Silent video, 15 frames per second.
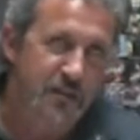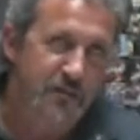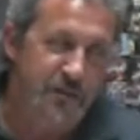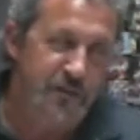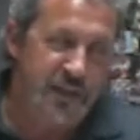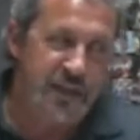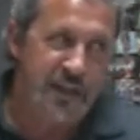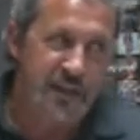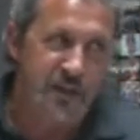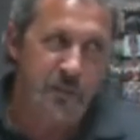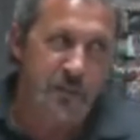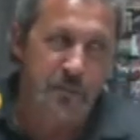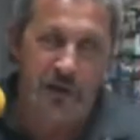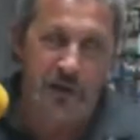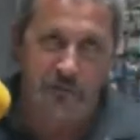feed
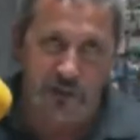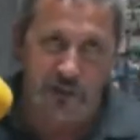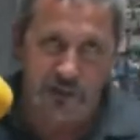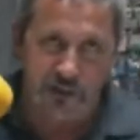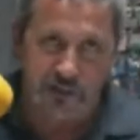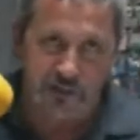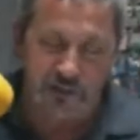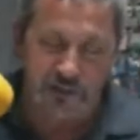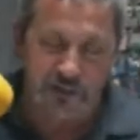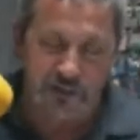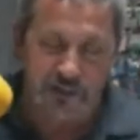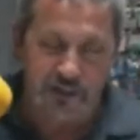malfunction.